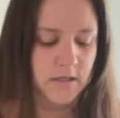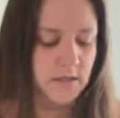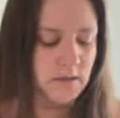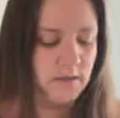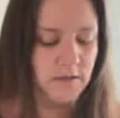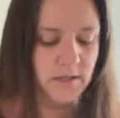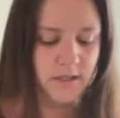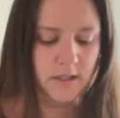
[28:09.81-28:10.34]
Who
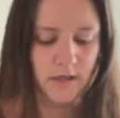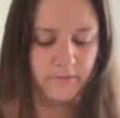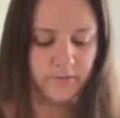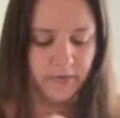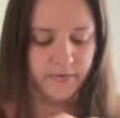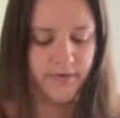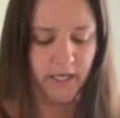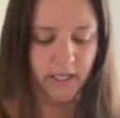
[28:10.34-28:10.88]
did the Comfort
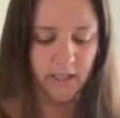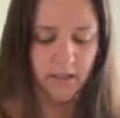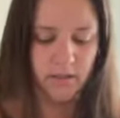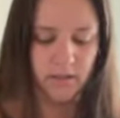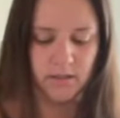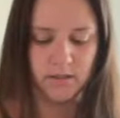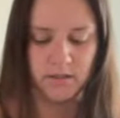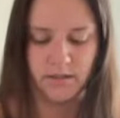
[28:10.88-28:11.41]
Fade?
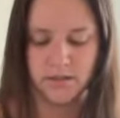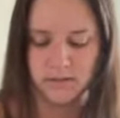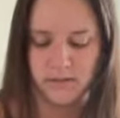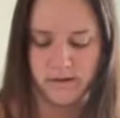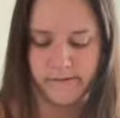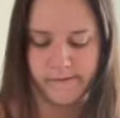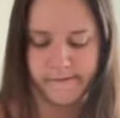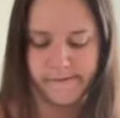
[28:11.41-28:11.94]

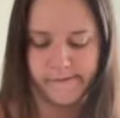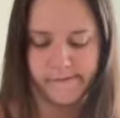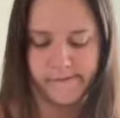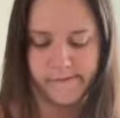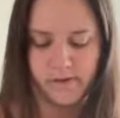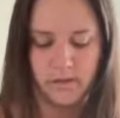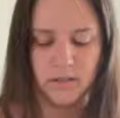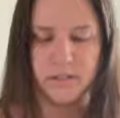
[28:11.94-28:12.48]

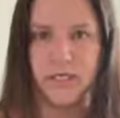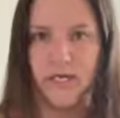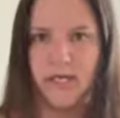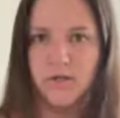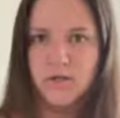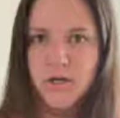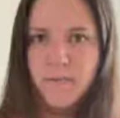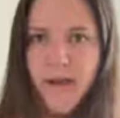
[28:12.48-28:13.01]
Was it
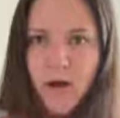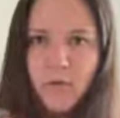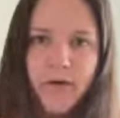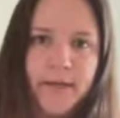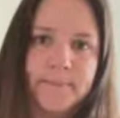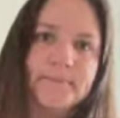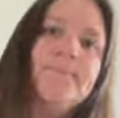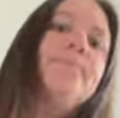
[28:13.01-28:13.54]
Andrea Mowry?
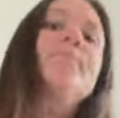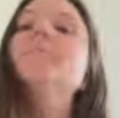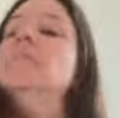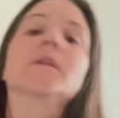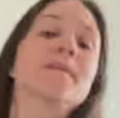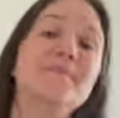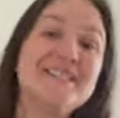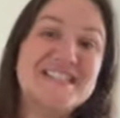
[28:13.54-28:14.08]

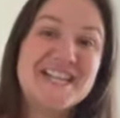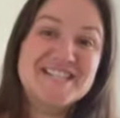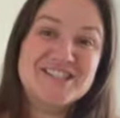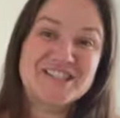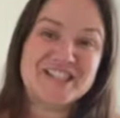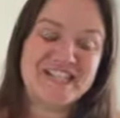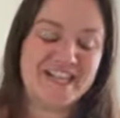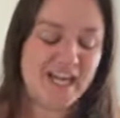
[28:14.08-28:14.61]

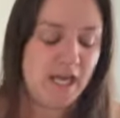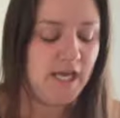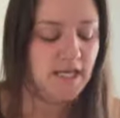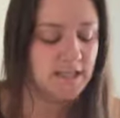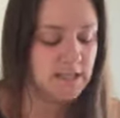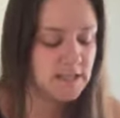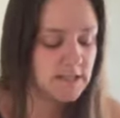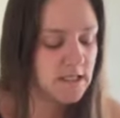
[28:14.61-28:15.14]
Potentially.
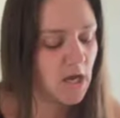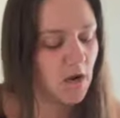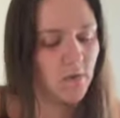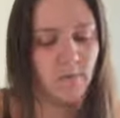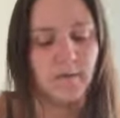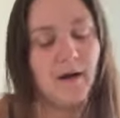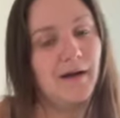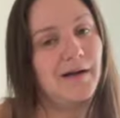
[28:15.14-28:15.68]
So,
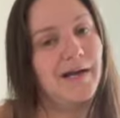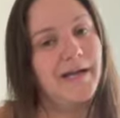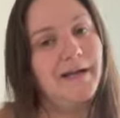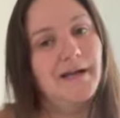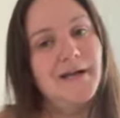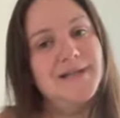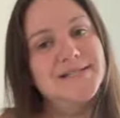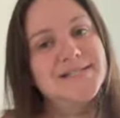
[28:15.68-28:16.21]
all right.
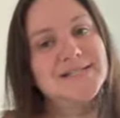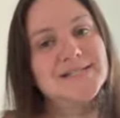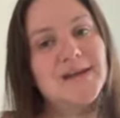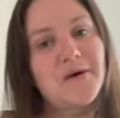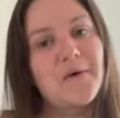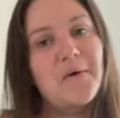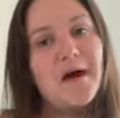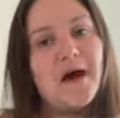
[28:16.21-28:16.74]

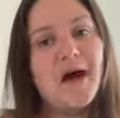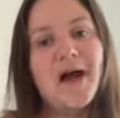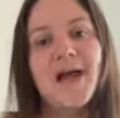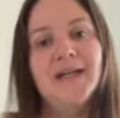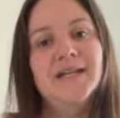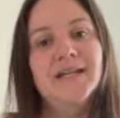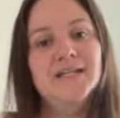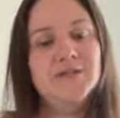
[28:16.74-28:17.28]
So I
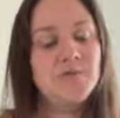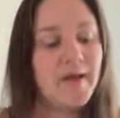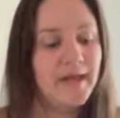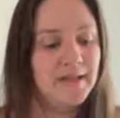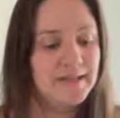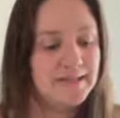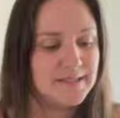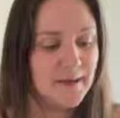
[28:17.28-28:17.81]
need to hang
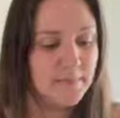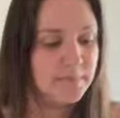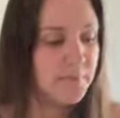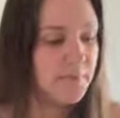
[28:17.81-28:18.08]
this up.